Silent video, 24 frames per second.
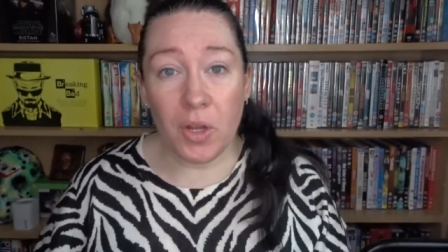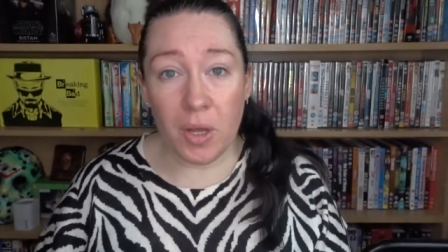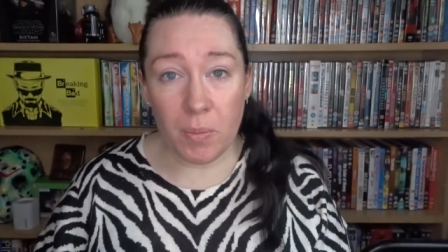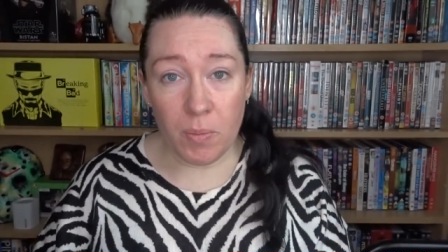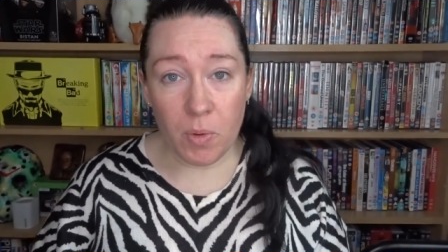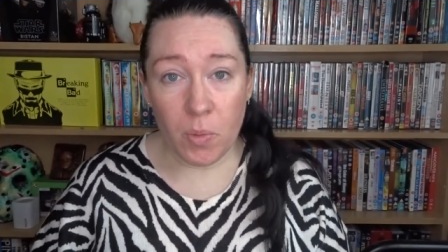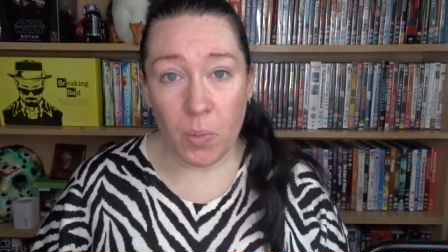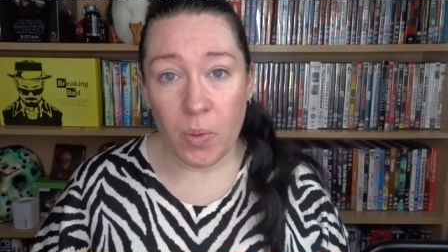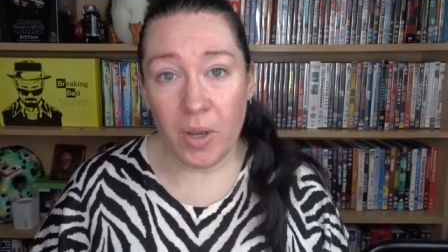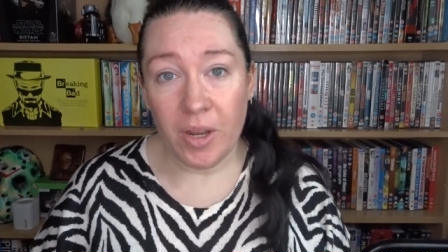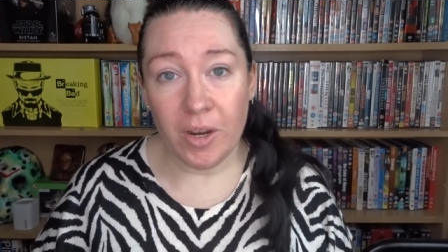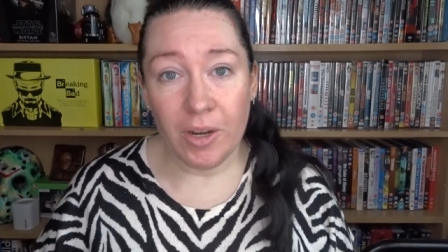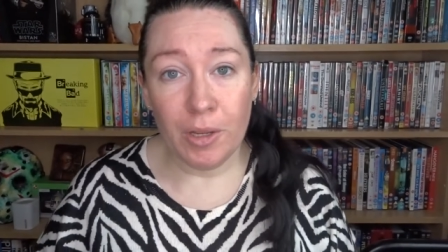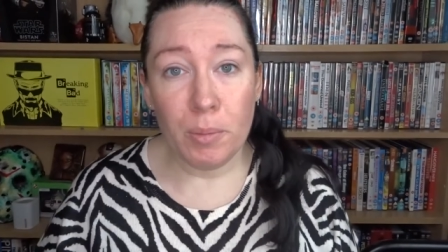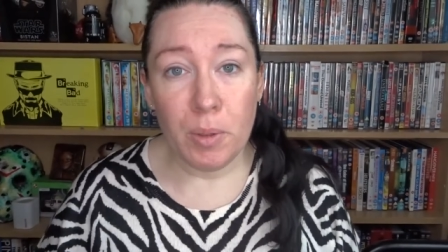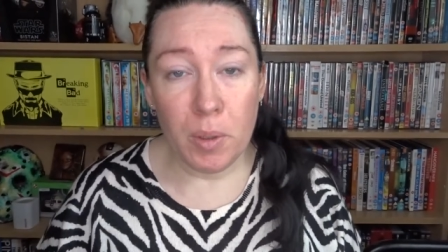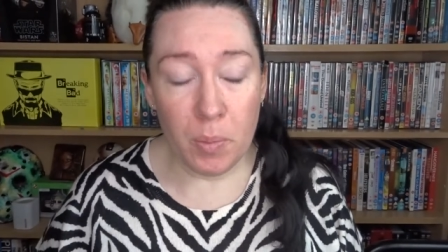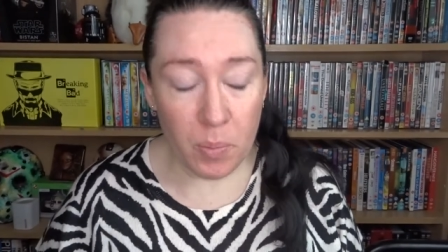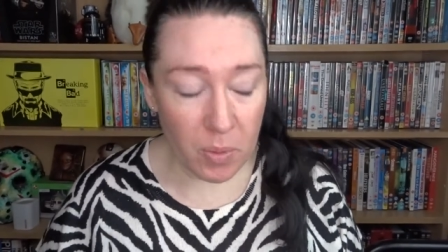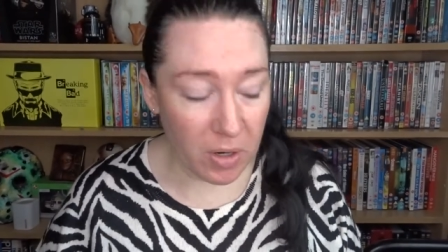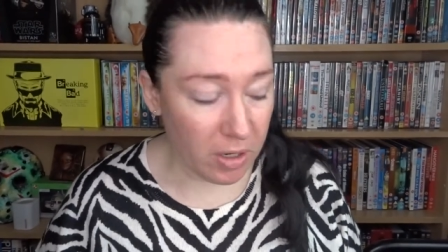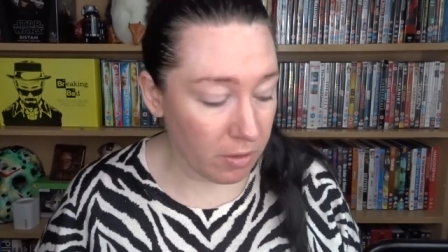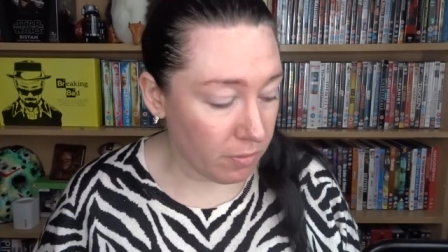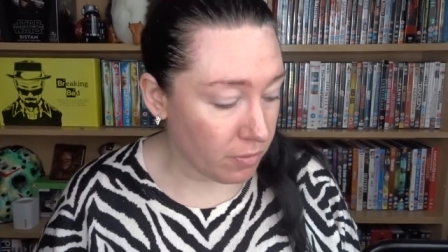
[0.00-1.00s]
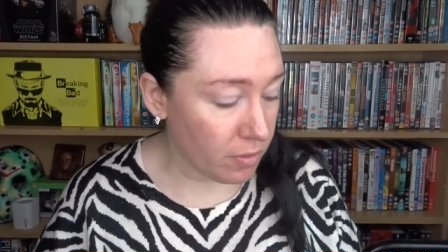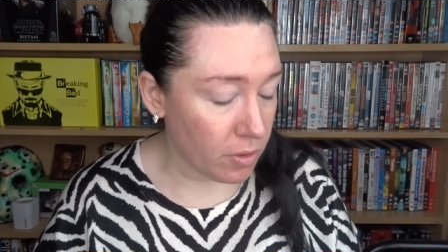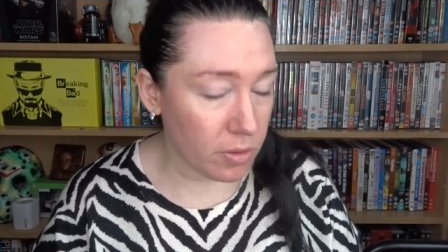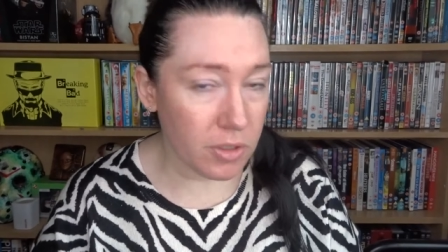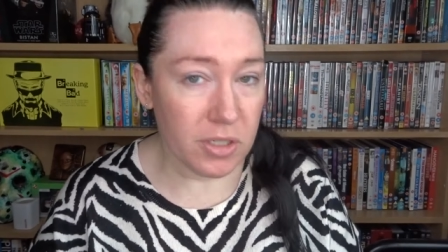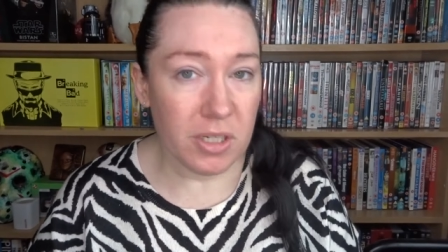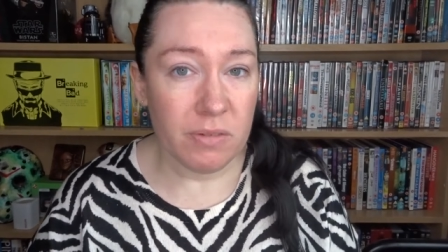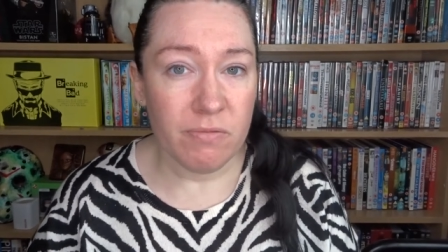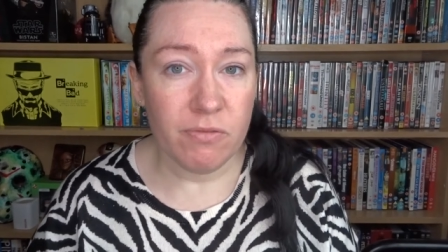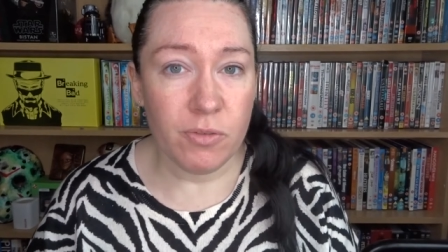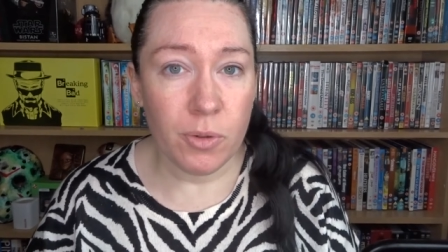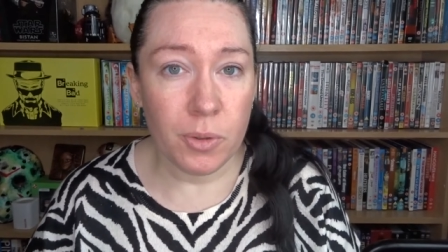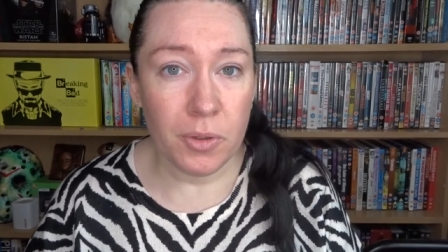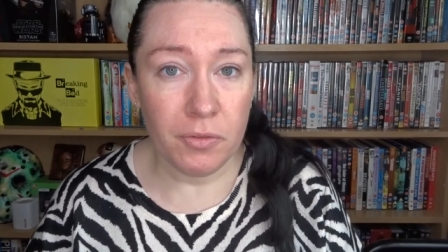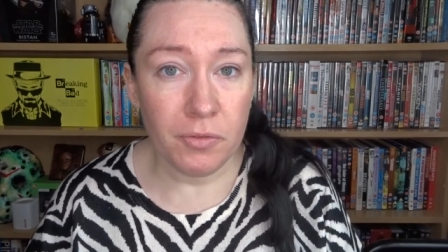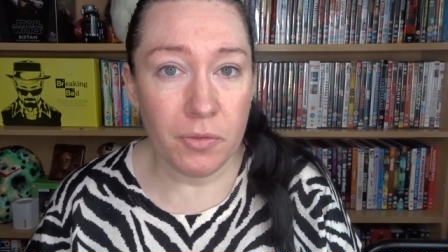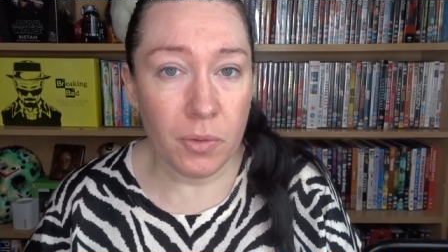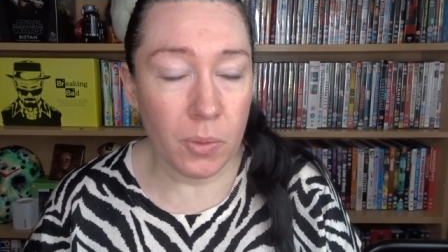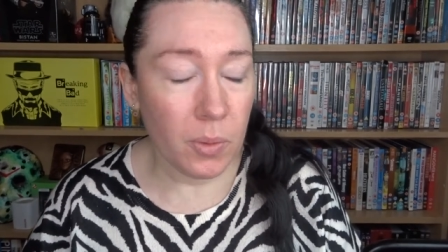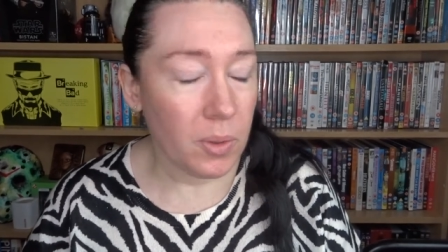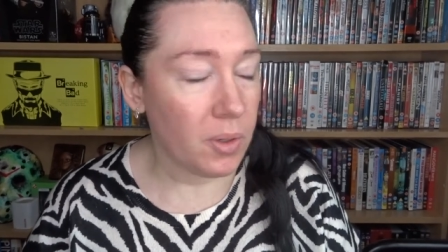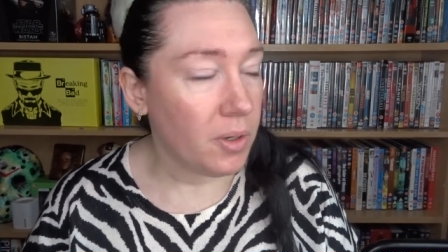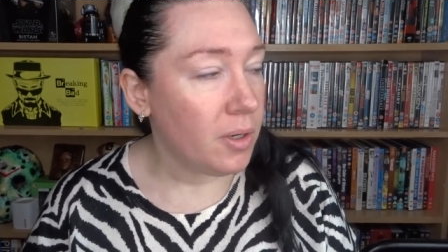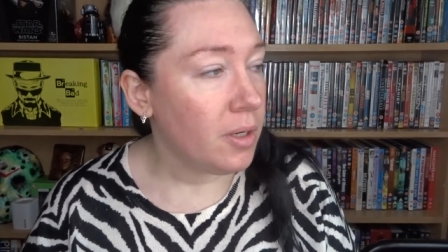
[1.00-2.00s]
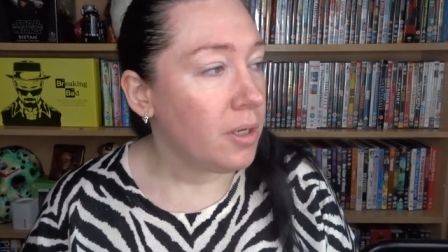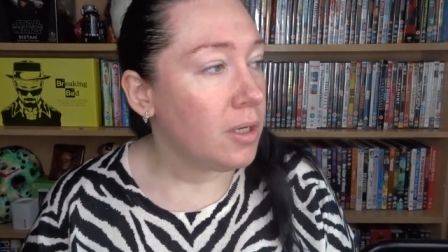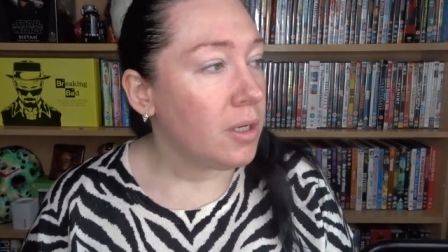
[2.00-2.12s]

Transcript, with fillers: I'm aware. Give me a break, folks, I'm 44.